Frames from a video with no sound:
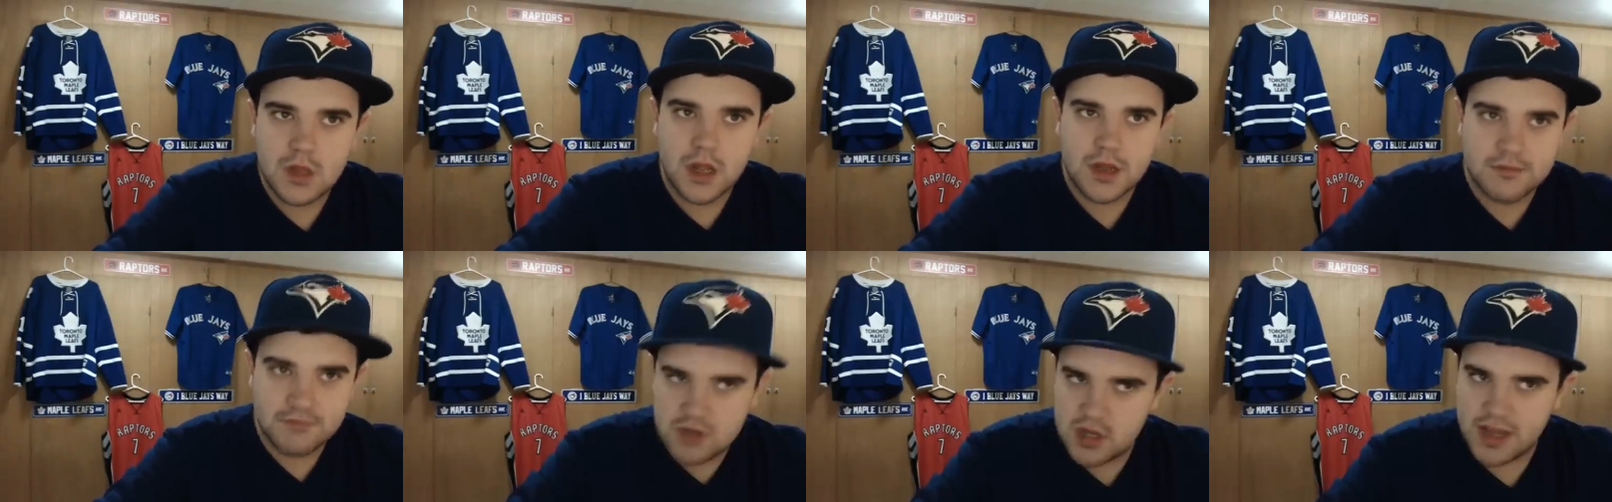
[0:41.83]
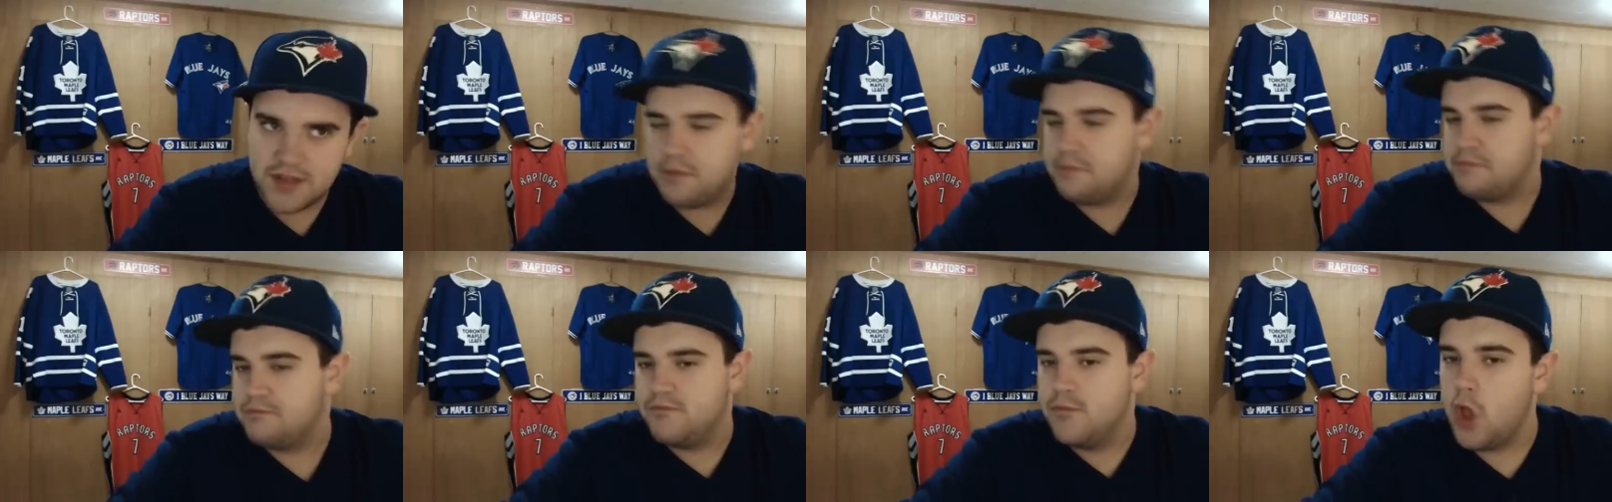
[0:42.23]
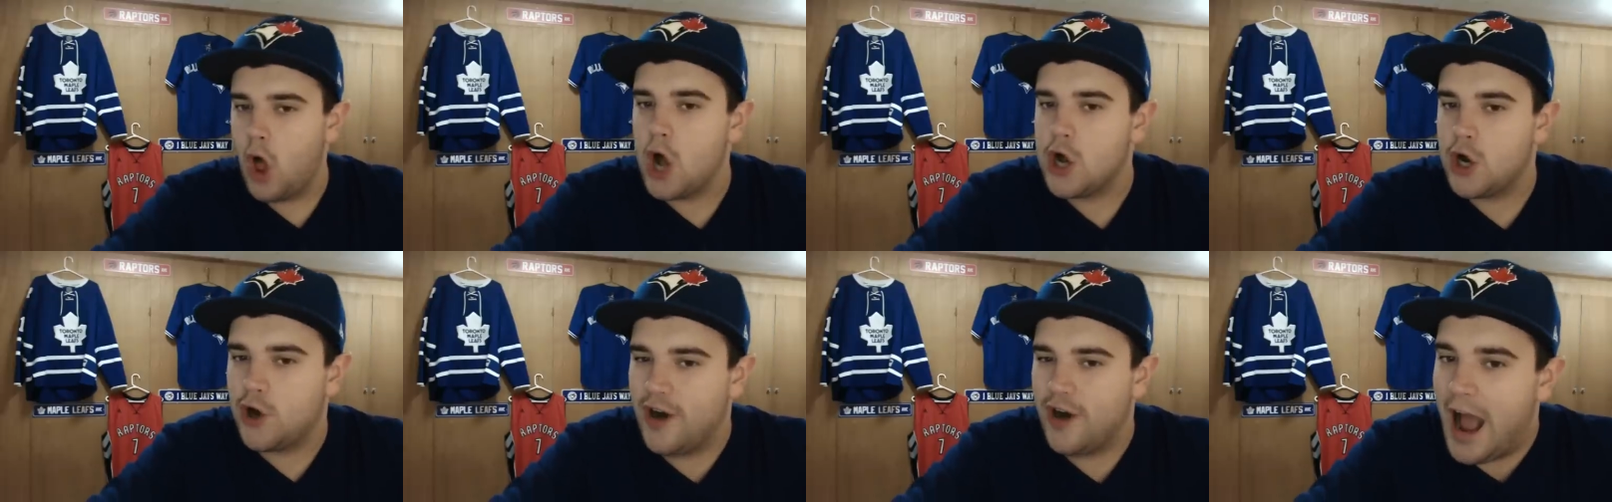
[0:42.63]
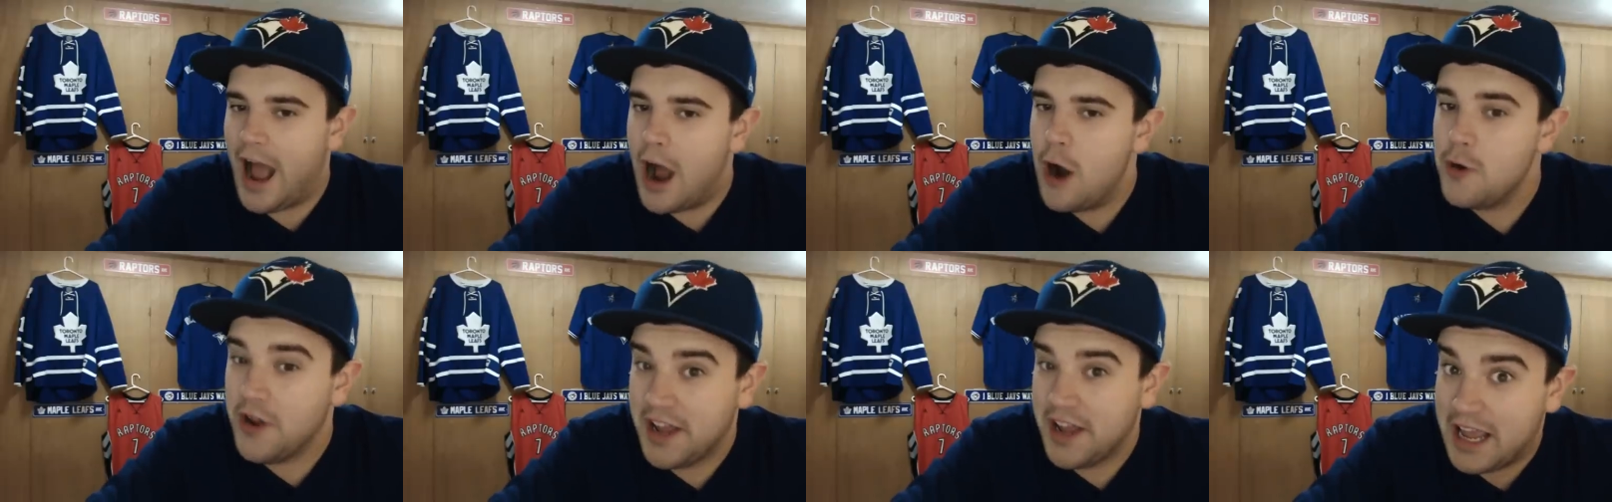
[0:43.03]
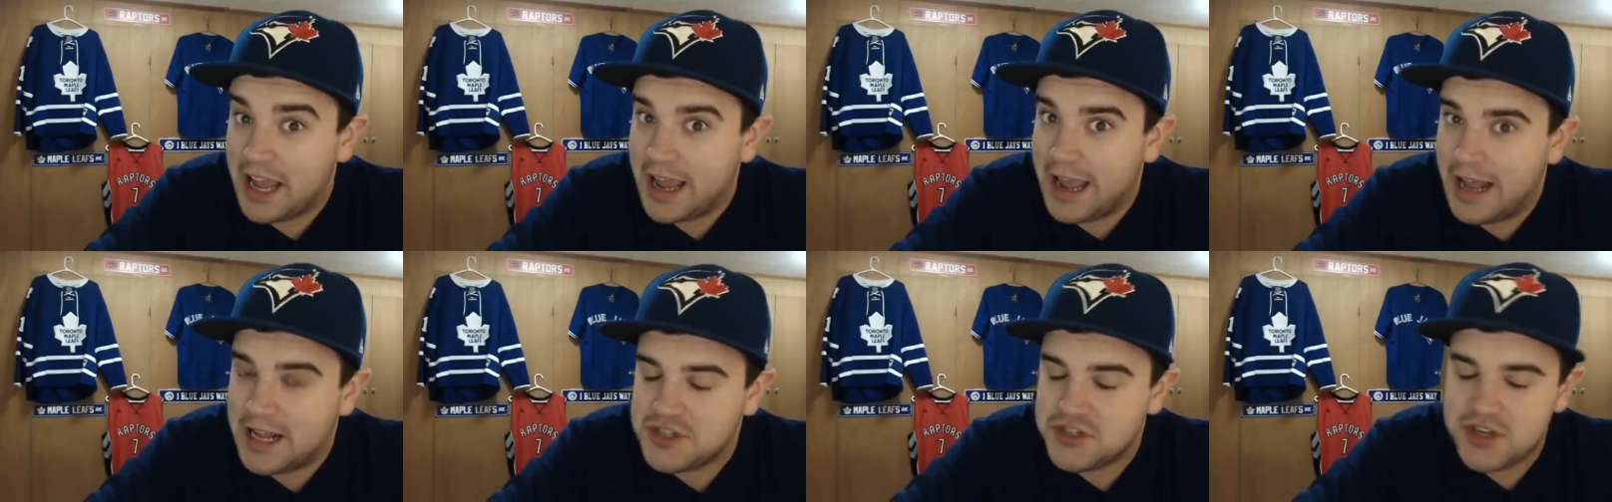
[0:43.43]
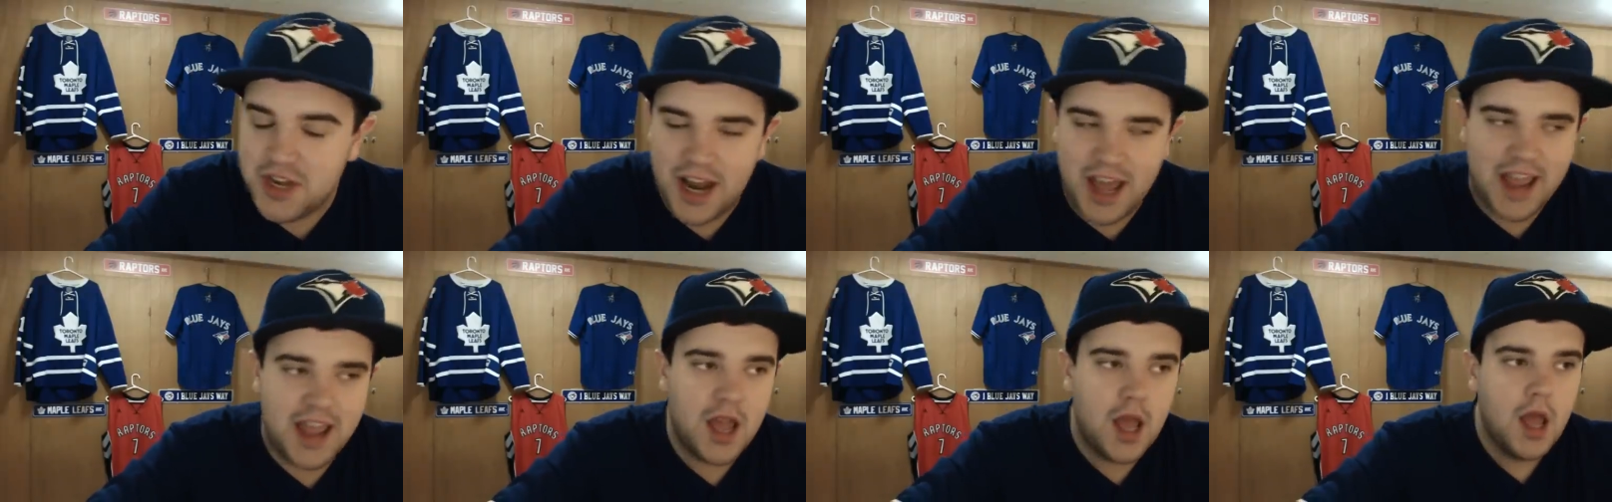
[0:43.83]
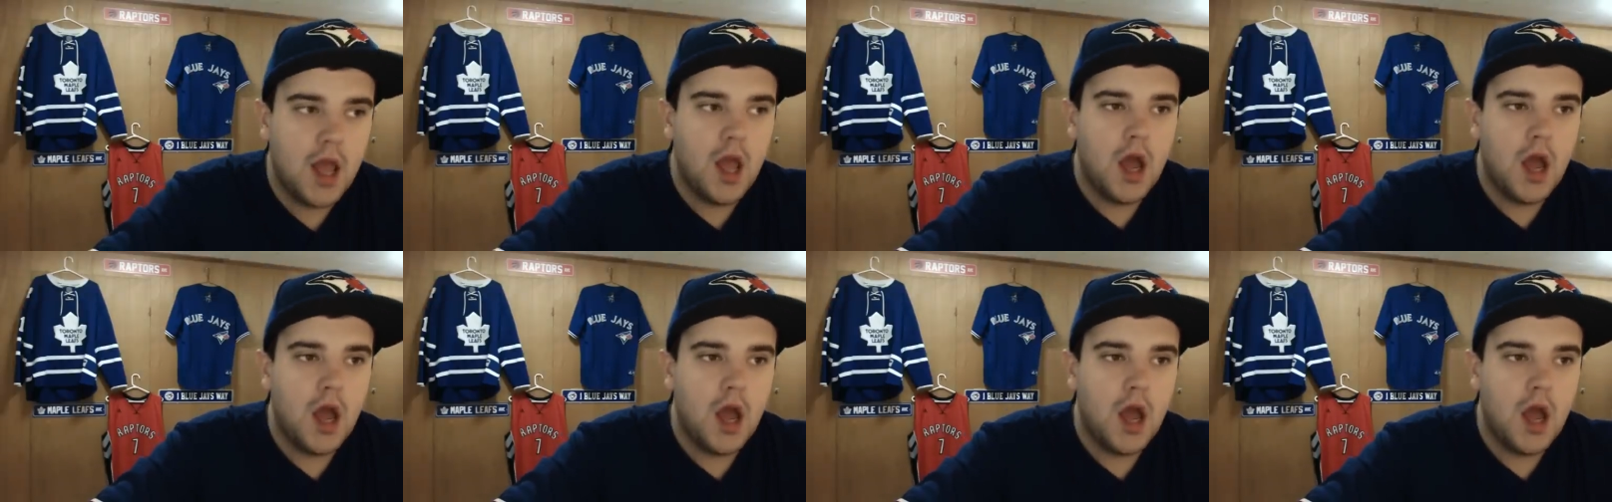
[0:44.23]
to get the longer outing, I guess, today.